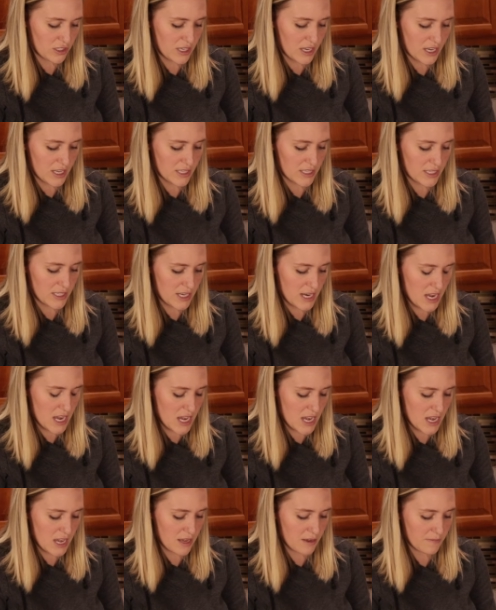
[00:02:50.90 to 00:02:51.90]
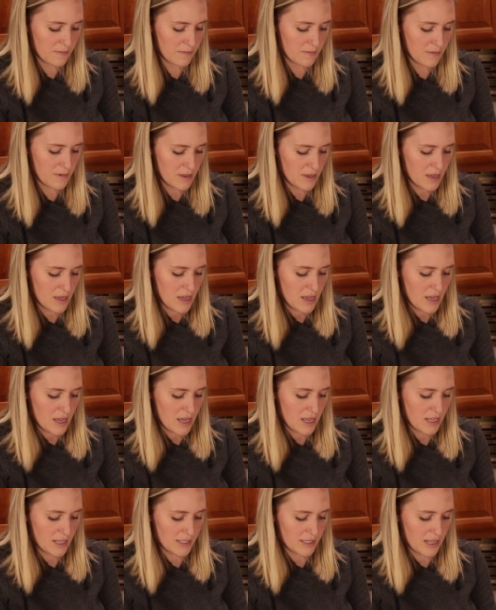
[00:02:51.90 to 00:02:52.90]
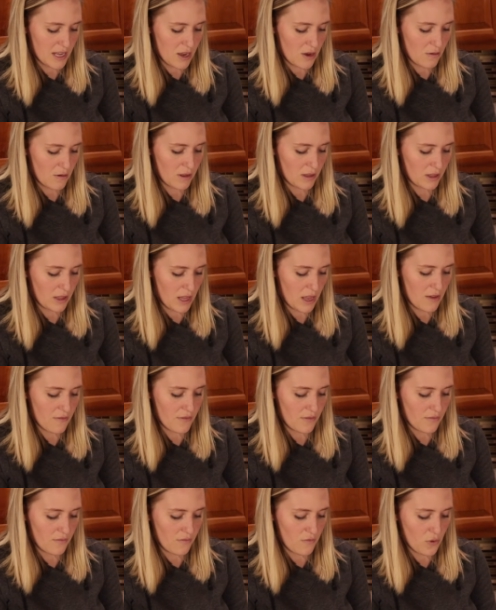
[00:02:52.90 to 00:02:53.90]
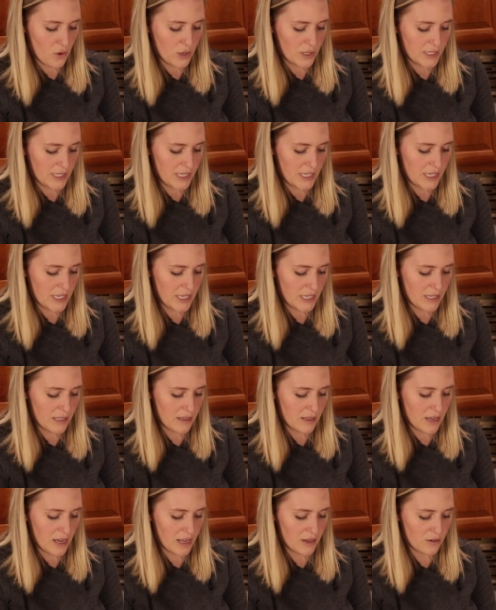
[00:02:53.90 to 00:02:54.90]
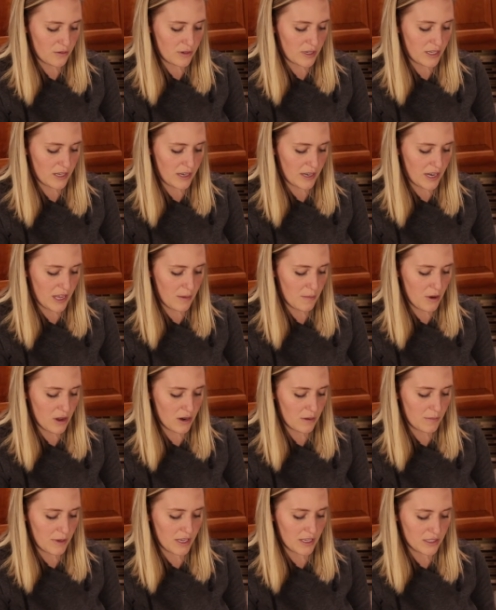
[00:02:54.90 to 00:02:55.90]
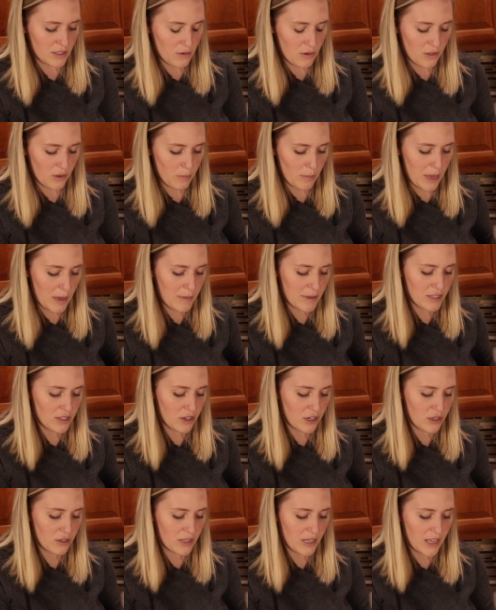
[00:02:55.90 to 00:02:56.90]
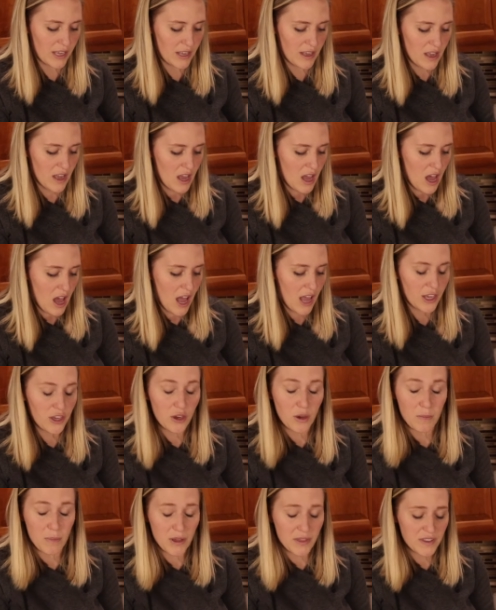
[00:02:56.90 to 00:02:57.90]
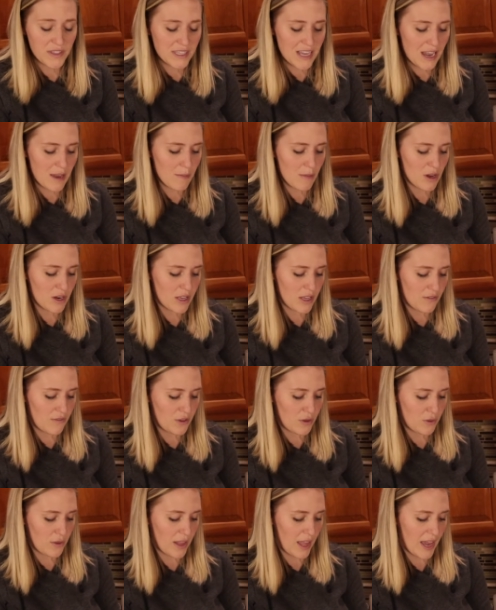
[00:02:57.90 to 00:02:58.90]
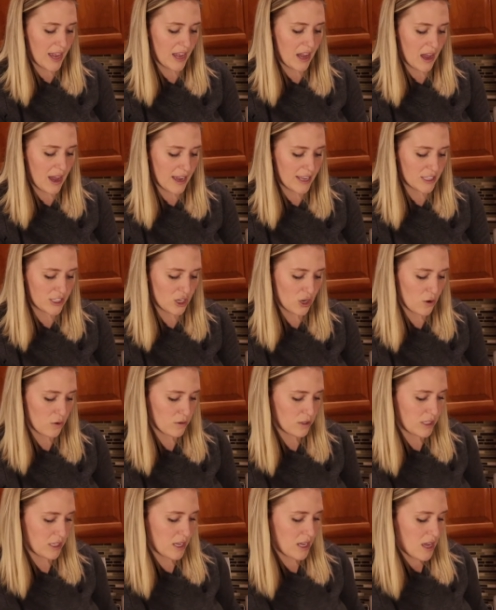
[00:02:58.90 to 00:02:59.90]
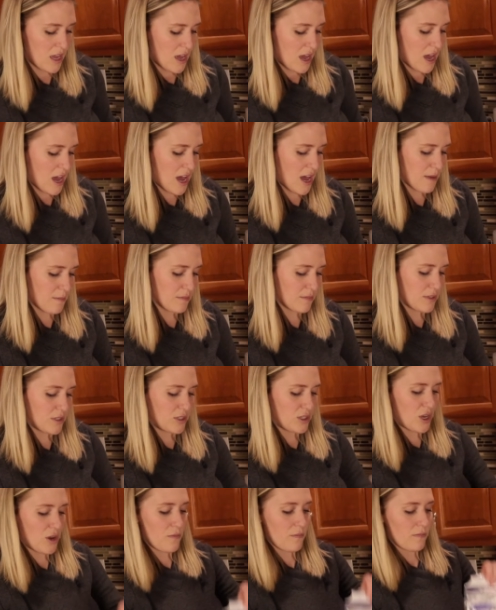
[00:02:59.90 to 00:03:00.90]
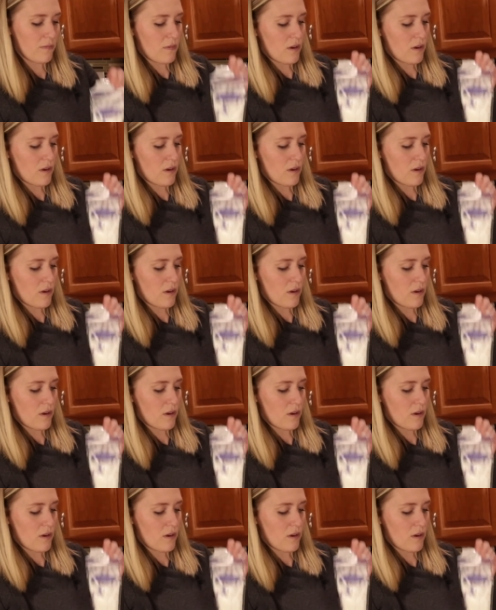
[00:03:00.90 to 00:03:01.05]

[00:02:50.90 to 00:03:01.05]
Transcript: say today is now 11/14. I don't need a name on it because no other babies are using it. You can put the time on it if you'd like. I don't. So